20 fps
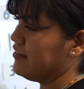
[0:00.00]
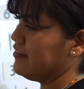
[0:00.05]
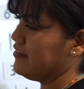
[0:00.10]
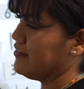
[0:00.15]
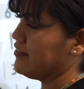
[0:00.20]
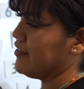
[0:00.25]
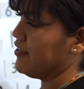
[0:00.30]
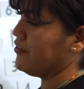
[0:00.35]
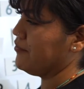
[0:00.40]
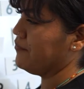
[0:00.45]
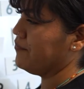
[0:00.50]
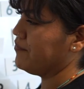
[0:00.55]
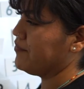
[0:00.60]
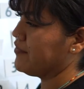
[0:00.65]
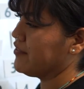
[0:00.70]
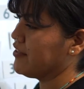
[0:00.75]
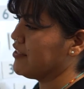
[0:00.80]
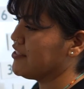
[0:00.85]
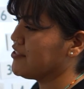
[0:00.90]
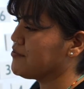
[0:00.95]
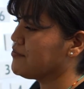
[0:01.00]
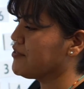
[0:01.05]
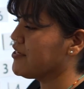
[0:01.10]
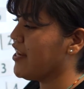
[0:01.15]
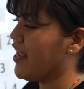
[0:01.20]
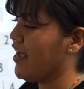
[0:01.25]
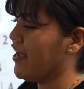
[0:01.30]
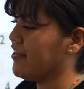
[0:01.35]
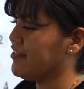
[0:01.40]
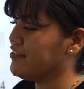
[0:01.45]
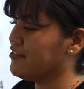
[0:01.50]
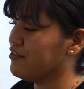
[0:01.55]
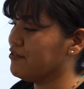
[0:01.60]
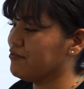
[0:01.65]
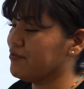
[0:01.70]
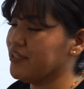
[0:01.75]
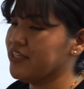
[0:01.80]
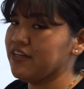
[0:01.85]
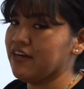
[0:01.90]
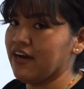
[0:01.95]
So this one has
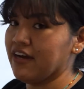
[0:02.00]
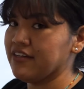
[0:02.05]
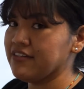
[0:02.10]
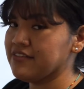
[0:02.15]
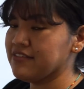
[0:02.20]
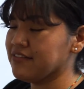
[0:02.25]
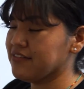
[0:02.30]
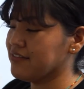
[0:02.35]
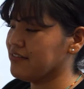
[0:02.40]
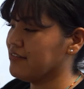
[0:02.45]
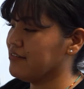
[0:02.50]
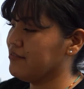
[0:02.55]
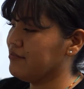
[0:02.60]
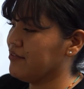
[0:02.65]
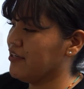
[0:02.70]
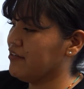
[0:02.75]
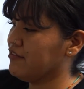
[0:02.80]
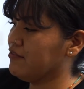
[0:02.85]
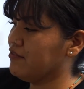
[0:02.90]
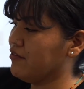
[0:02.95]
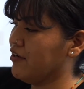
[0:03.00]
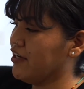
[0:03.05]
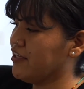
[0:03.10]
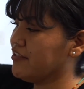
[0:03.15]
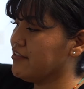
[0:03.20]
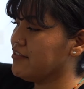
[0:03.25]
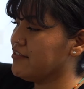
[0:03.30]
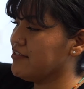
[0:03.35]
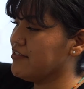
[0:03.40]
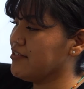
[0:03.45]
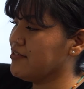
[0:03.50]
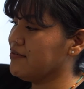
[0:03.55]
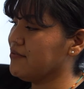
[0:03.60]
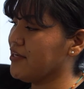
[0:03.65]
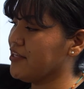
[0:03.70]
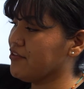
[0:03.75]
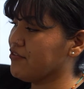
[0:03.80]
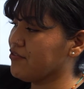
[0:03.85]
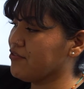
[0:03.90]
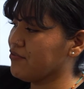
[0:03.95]
3 dots. We have 1, 2,
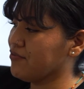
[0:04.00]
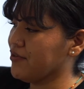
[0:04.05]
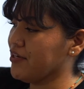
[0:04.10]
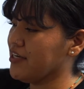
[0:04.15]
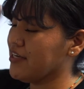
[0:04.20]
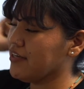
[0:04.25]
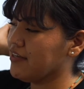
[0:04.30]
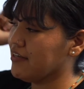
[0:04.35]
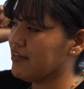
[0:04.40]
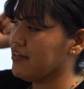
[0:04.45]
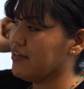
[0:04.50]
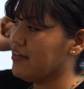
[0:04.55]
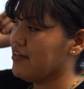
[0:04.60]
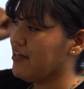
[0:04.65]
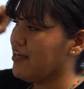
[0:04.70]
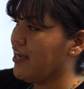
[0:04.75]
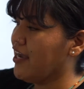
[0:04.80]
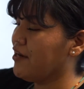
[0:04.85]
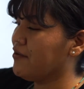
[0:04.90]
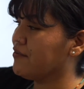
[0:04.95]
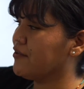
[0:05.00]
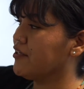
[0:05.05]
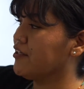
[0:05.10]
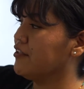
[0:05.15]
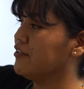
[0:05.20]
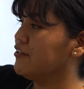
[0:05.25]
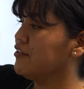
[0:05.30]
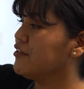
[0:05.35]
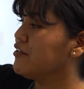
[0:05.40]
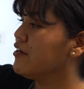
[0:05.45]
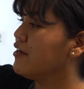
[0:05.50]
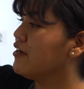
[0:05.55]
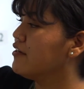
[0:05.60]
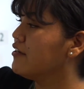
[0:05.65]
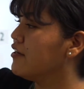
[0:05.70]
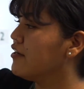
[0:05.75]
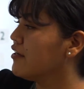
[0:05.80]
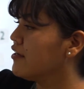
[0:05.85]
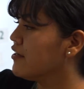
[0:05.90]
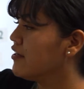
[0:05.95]
and 3, and we're gonna look on
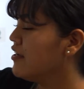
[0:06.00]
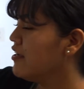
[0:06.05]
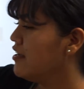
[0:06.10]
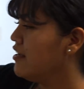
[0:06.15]
our